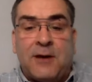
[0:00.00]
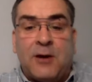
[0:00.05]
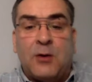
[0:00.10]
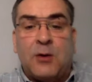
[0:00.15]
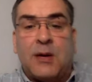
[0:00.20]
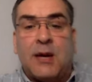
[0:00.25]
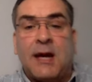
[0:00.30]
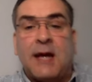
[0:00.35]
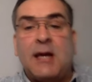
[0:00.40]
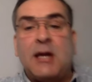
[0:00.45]

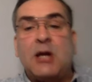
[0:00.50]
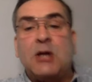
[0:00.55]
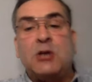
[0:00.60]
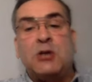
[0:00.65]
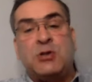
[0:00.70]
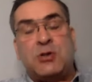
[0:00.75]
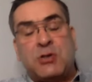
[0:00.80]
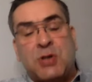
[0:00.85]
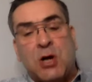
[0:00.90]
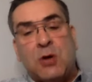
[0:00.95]
Okay,
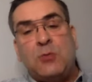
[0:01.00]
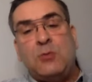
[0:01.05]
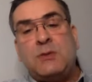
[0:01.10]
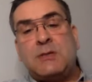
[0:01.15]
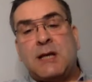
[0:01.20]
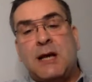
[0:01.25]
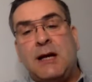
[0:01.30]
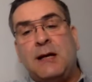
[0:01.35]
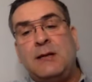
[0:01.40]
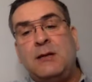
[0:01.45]

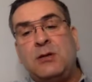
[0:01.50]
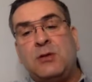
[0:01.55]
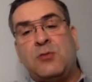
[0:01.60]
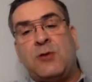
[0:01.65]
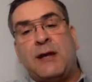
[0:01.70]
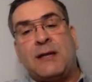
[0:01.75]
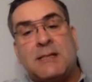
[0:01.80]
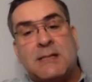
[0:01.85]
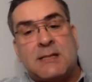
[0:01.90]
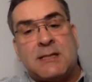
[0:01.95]
don't
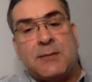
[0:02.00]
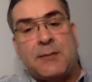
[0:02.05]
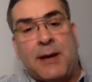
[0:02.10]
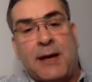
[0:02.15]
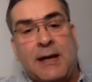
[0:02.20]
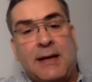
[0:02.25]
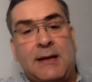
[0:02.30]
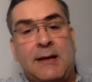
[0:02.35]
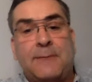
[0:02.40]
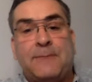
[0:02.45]

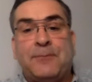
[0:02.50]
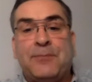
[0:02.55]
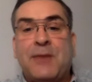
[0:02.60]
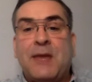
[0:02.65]
underestimate